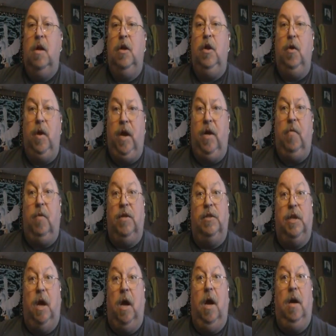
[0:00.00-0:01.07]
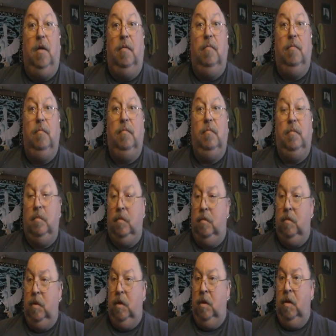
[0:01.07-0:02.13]
You need to resign.
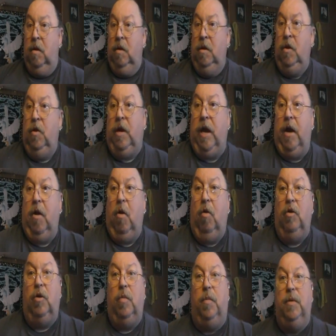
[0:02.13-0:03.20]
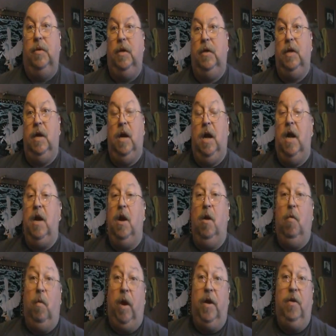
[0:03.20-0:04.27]
You can't hold your position, and I know
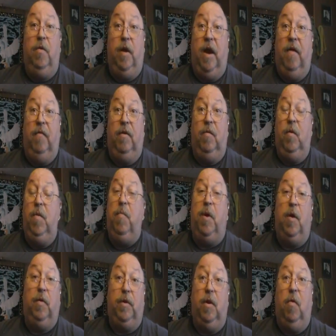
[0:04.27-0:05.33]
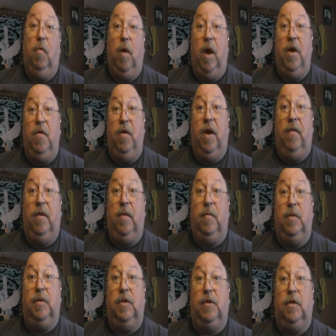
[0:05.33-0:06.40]
why you have it. We both know why you have that
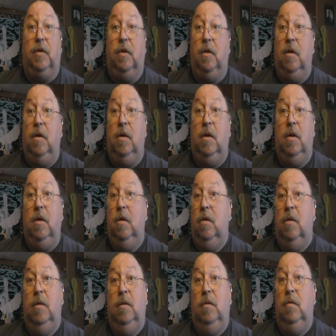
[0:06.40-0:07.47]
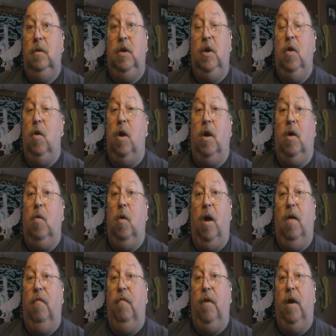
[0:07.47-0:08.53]
position. You aren't
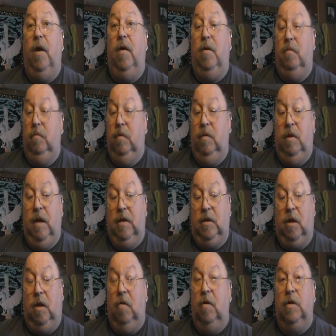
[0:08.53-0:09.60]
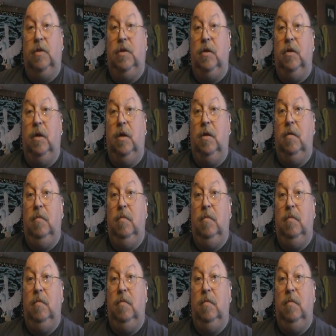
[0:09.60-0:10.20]
qualified. And that's all there is to it.